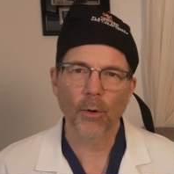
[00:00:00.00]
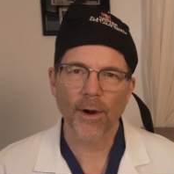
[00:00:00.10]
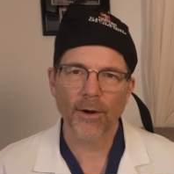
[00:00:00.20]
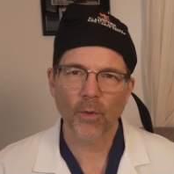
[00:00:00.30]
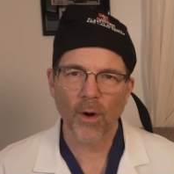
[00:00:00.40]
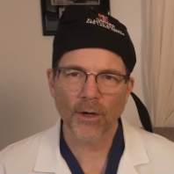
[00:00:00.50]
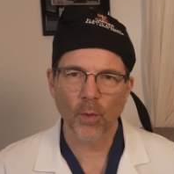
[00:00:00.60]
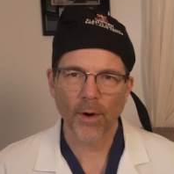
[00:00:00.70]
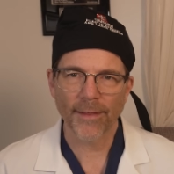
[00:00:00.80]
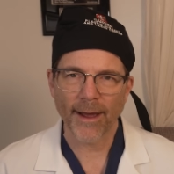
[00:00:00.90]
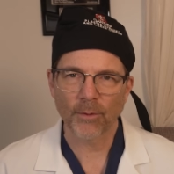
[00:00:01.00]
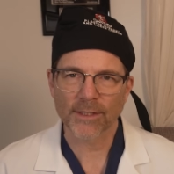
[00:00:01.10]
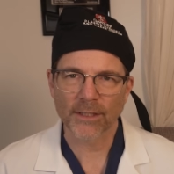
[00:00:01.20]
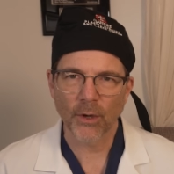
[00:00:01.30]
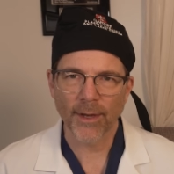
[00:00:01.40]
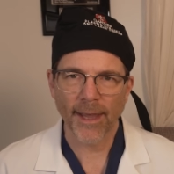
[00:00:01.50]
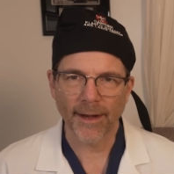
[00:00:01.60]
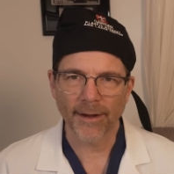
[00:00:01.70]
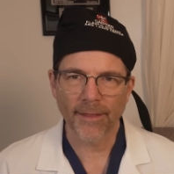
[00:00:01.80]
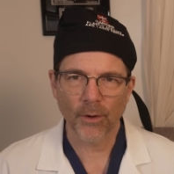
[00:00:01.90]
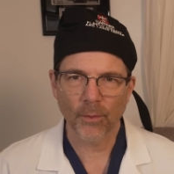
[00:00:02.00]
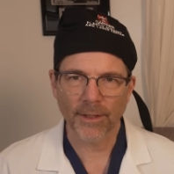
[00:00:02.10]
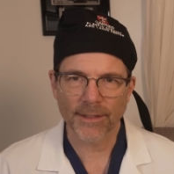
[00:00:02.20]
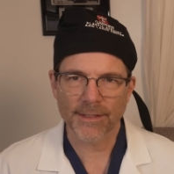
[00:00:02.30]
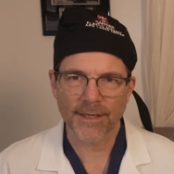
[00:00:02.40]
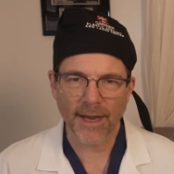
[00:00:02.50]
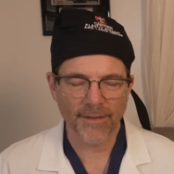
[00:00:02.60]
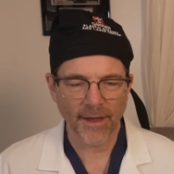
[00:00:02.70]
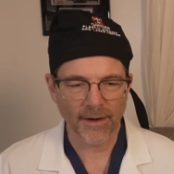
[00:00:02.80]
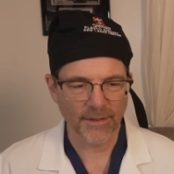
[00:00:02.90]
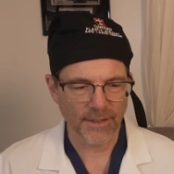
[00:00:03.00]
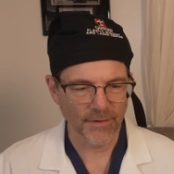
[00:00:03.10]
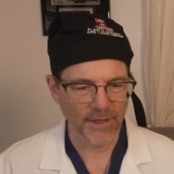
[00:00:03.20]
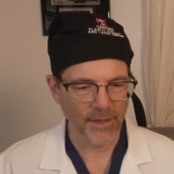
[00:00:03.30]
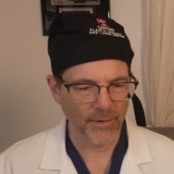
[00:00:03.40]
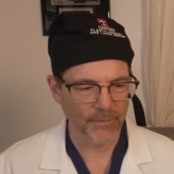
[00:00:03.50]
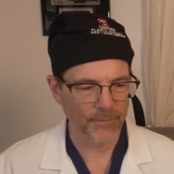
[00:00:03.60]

Interesting. I wonder where that was located. They don't really say that on this video.